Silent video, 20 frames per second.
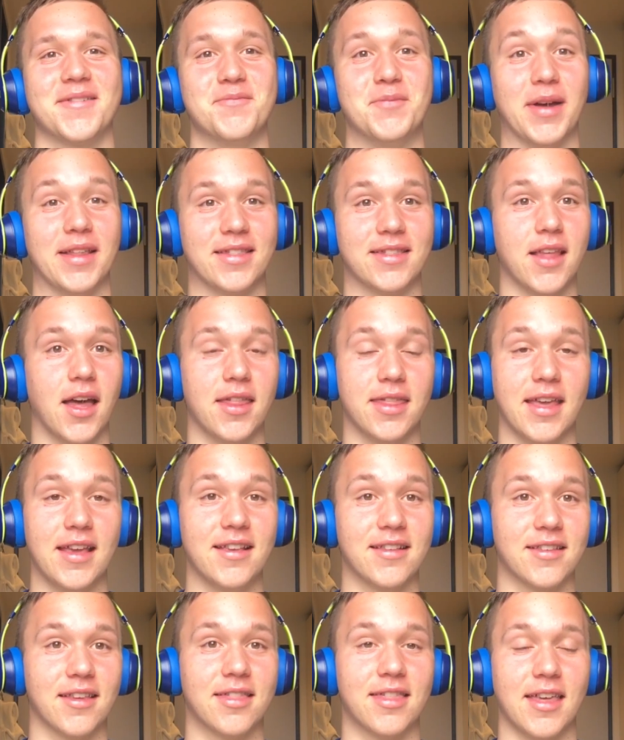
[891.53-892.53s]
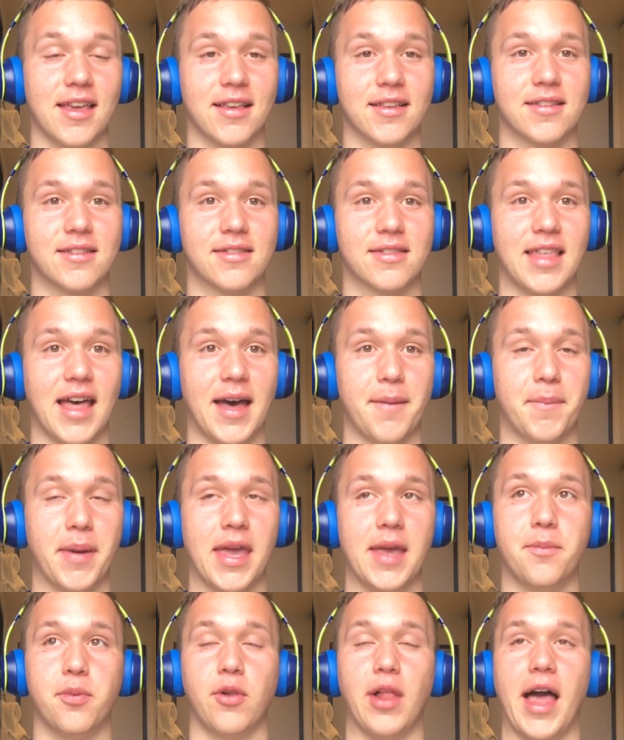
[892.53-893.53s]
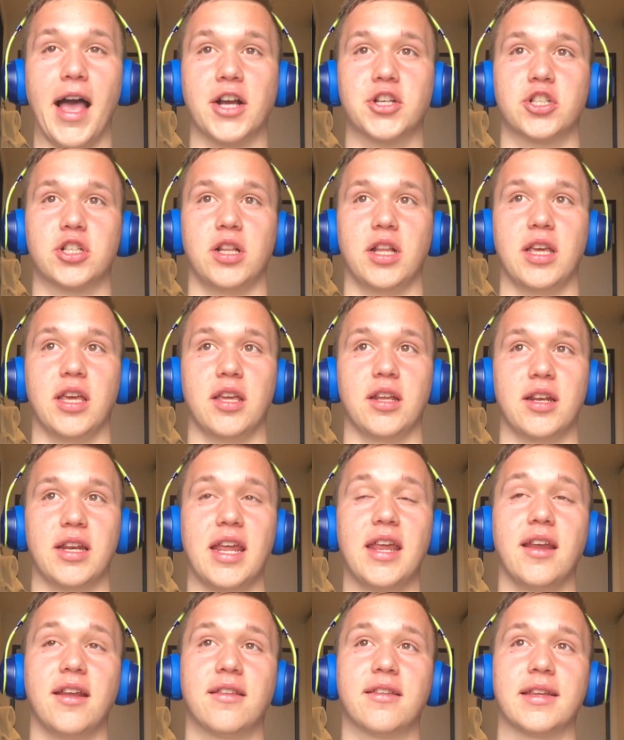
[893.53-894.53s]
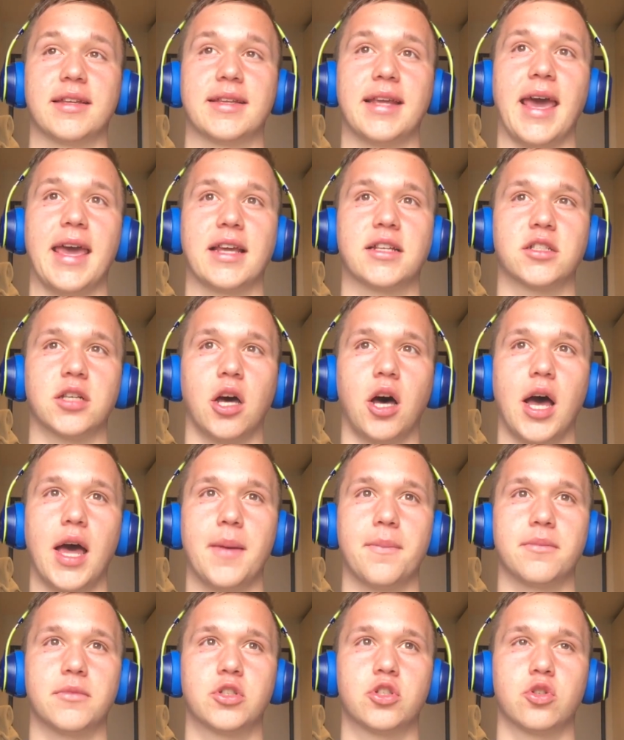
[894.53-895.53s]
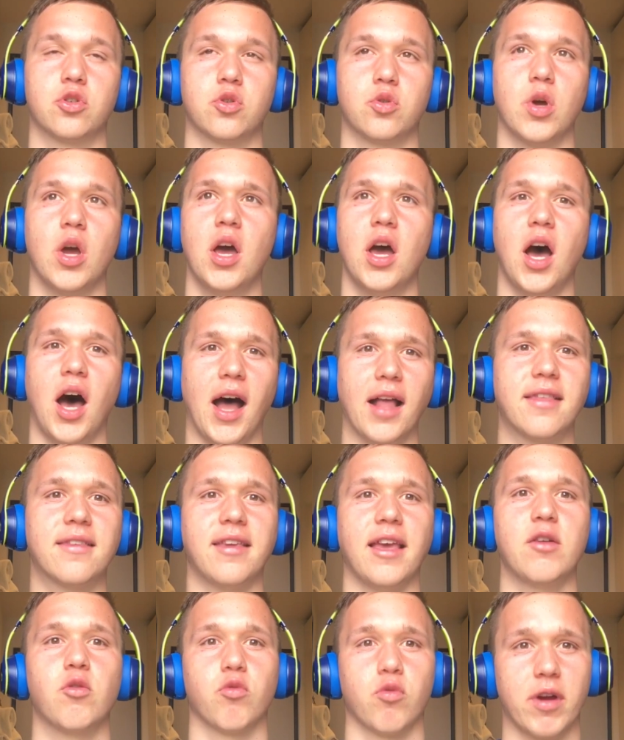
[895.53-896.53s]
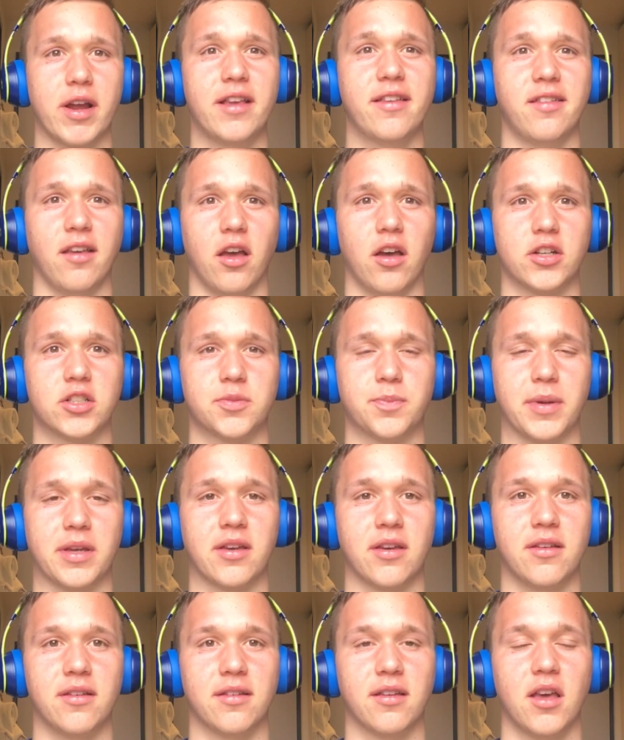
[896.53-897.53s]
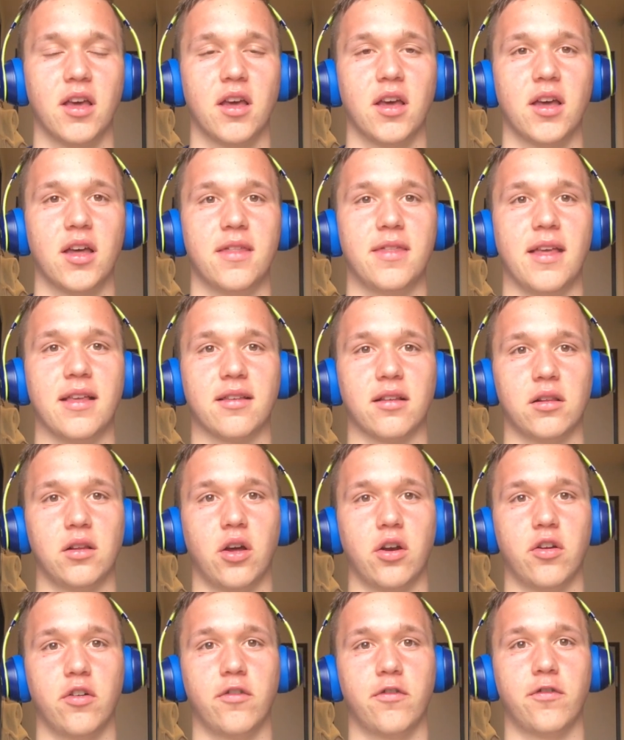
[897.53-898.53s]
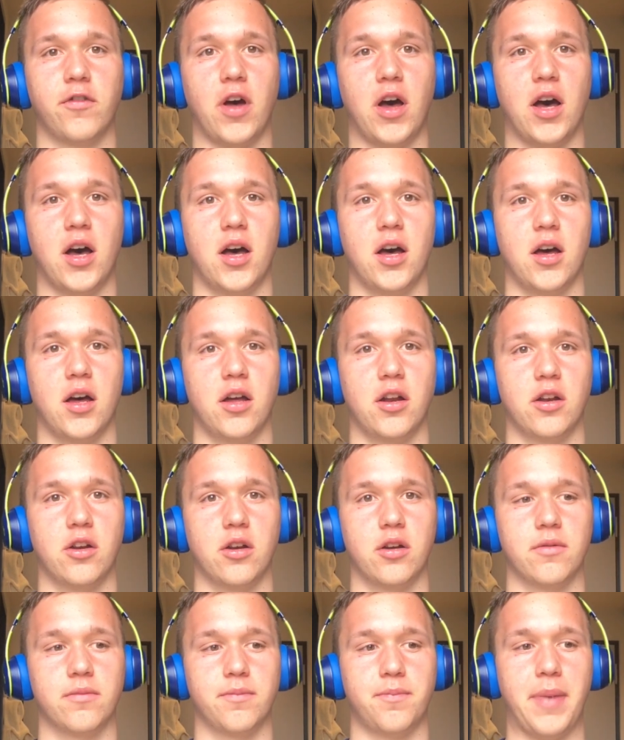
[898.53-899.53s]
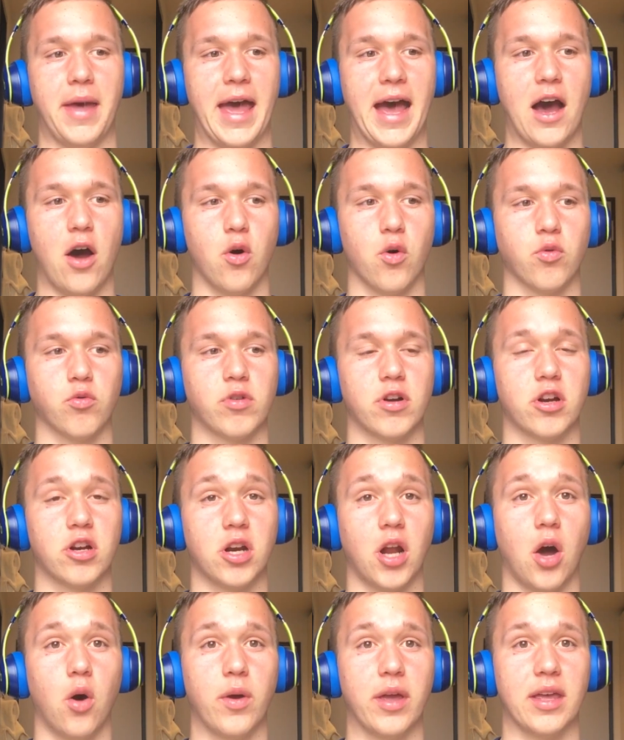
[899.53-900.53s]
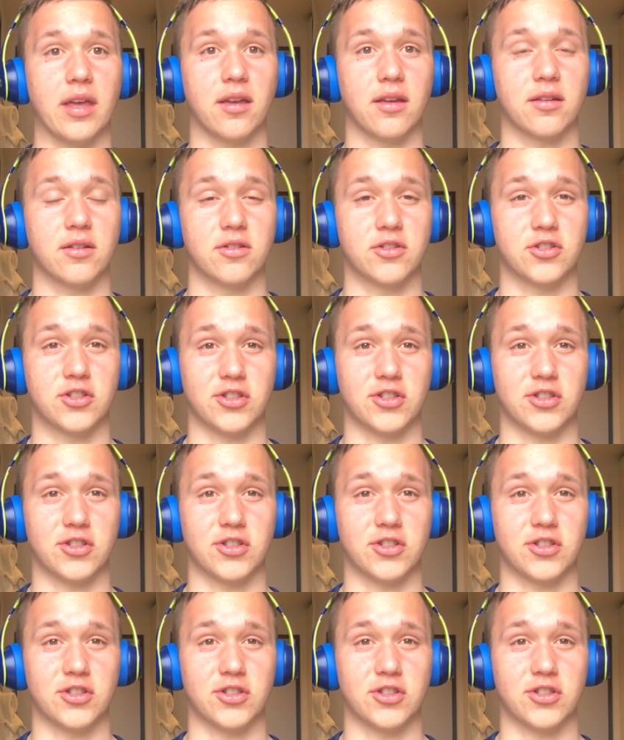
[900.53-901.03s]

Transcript: But these are things that people actually need to take time to I'd say research, because there's a lot of power in knowing